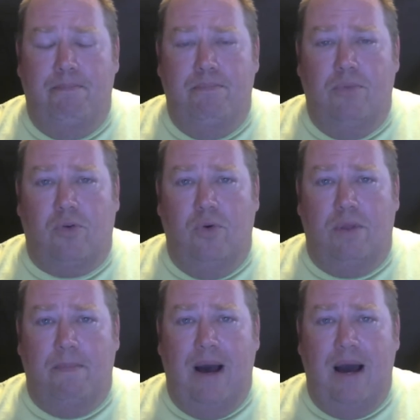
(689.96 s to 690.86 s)
screw at
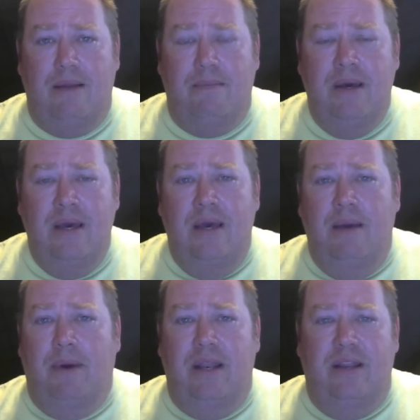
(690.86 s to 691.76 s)
the bottom,
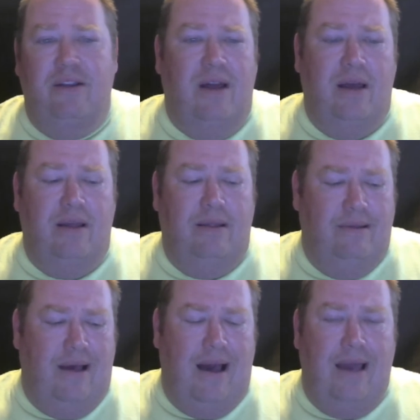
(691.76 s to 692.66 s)
but you're not
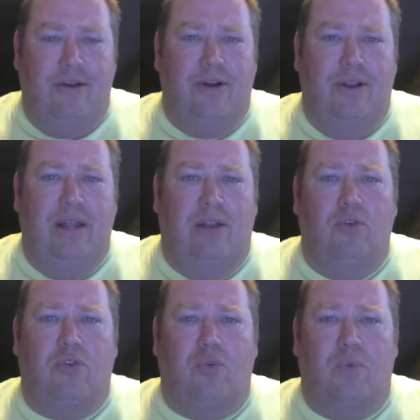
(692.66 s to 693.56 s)
you're going to need a
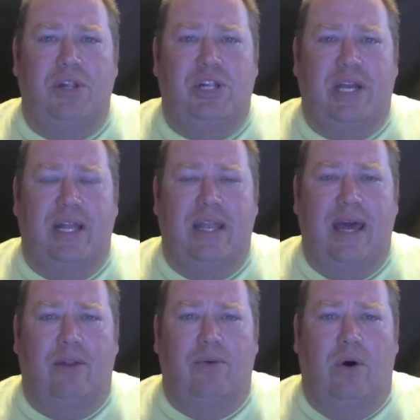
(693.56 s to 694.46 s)
little syringe to get in
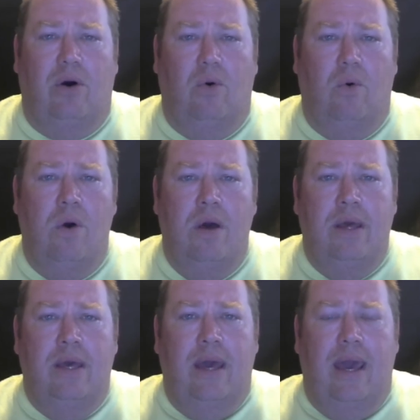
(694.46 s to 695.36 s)
that little hole,
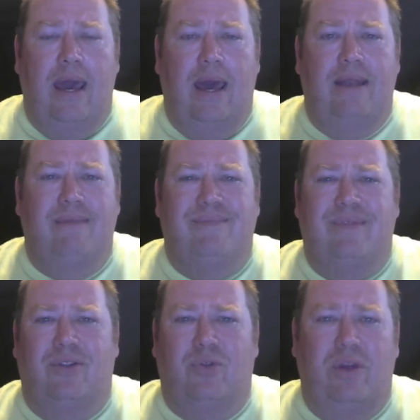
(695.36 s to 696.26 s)
and
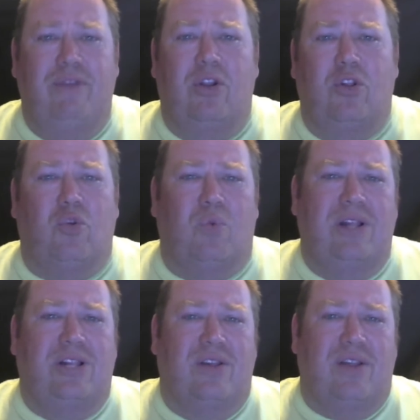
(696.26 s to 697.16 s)
even a
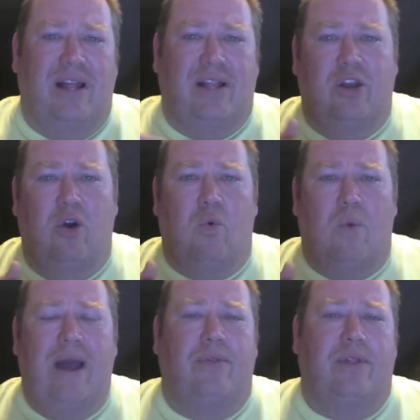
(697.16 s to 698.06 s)
syringe doesn't like to go
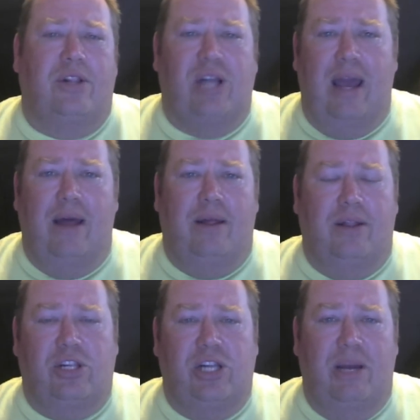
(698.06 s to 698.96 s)
around the uh,
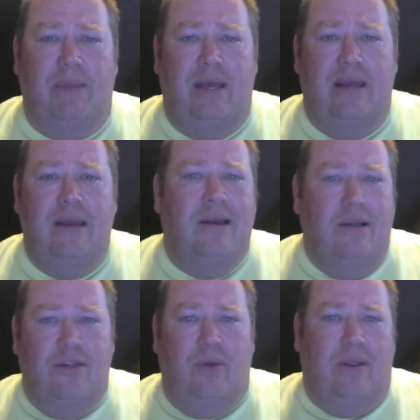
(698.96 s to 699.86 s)
the chimney,
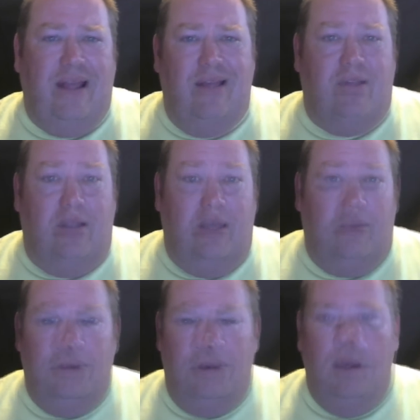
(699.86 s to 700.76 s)
so it tends to leak
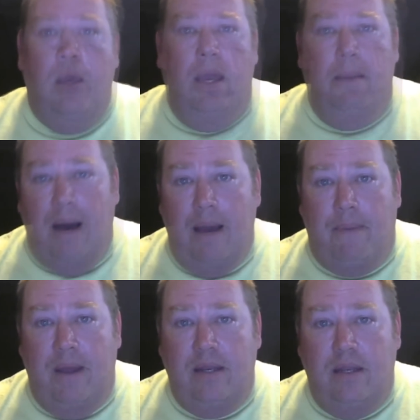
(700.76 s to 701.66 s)
when you do that. In my
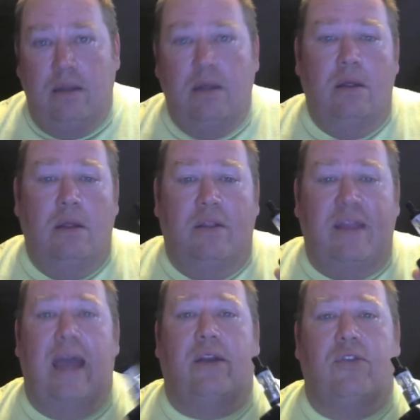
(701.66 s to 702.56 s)
opinion,
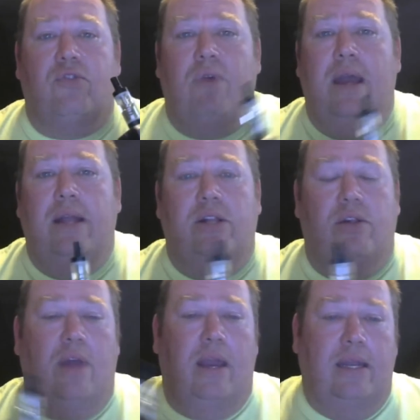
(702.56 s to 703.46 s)
tank is great
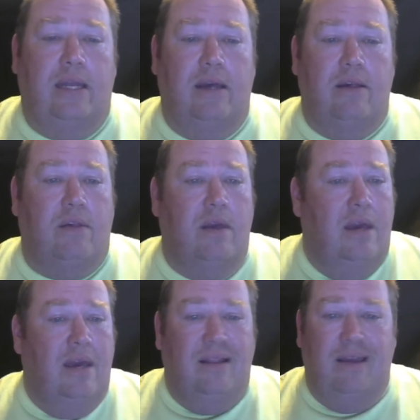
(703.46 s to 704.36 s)
just like it is.
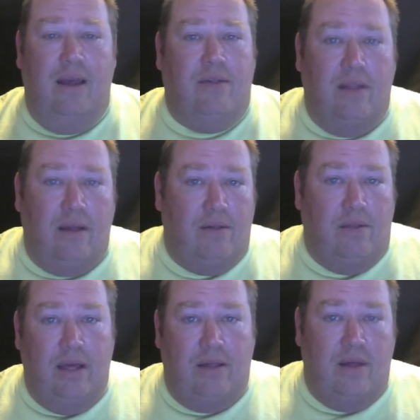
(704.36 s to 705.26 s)
Yes, it does
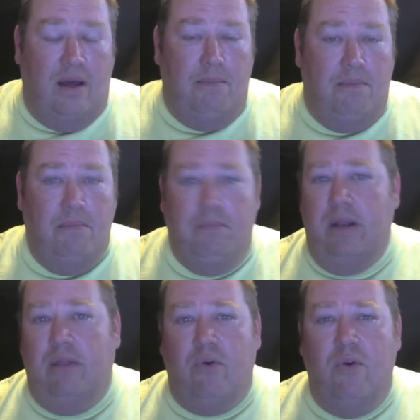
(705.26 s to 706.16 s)
leak some, but
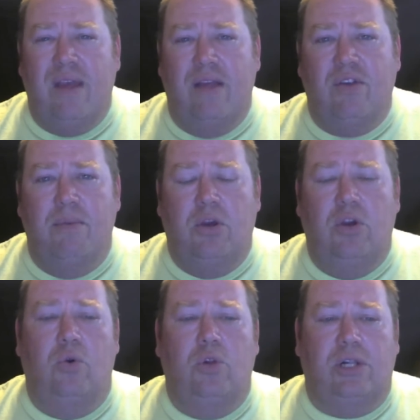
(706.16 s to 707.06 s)
it throws out some
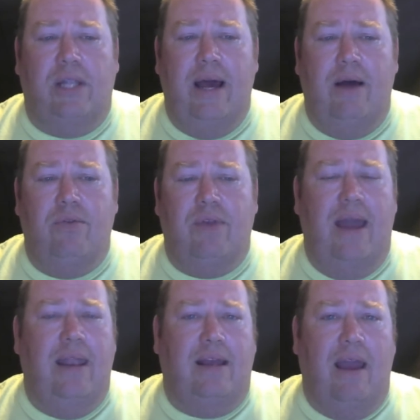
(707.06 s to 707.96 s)
huge clouds
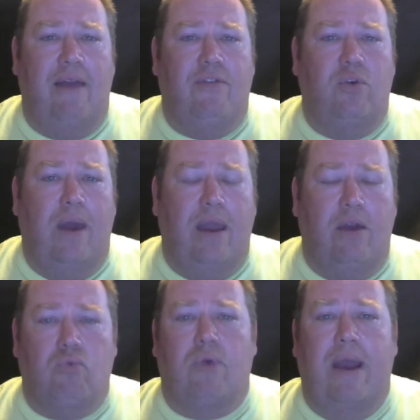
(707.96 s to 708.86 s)
and it gives you a
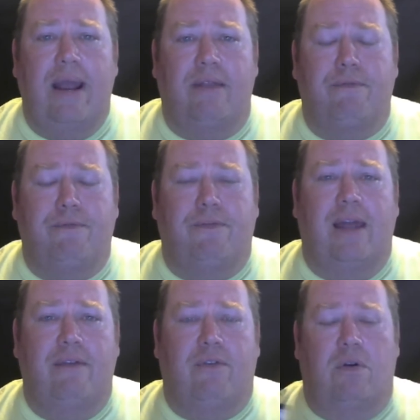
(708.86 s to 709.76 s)
great
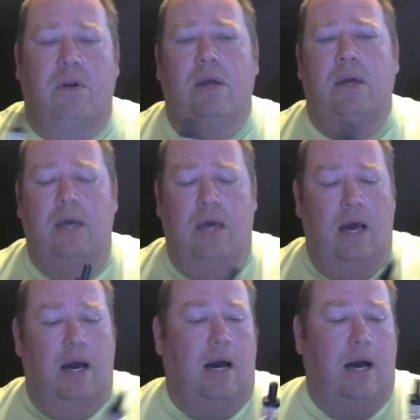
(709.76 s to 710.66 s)
flavor.
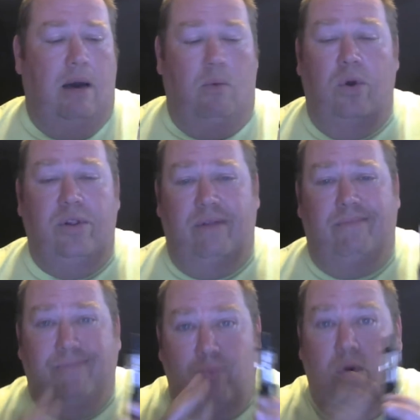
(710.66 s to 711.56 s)
Uh, I would
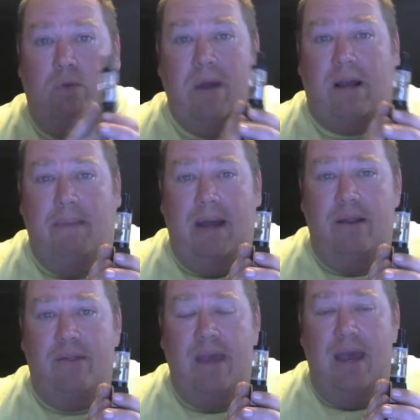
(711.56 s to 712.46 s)
would recommend
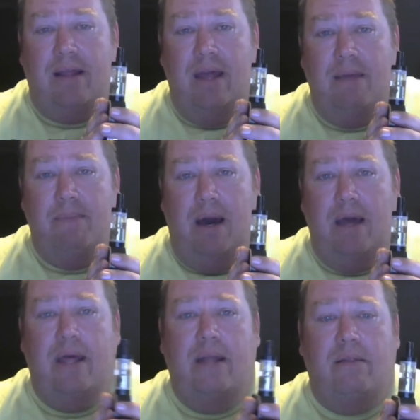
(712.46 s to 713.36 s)
this tank to
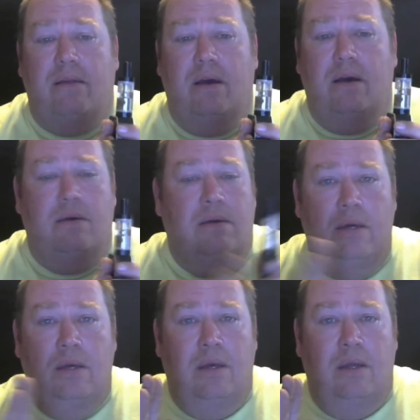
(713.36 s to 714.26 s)
anybody that uh,
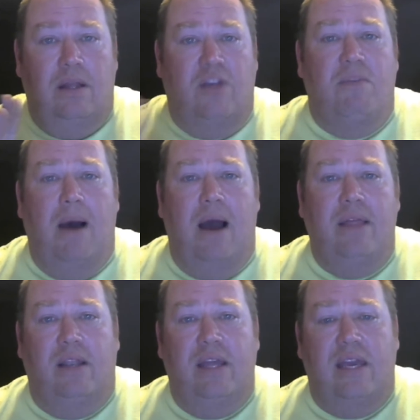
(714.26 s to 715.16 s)
doesn't
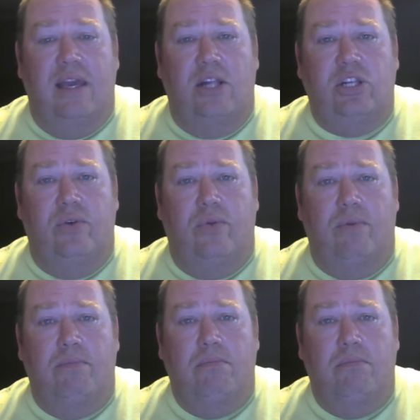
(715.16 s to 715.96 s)
mind the leaking issues.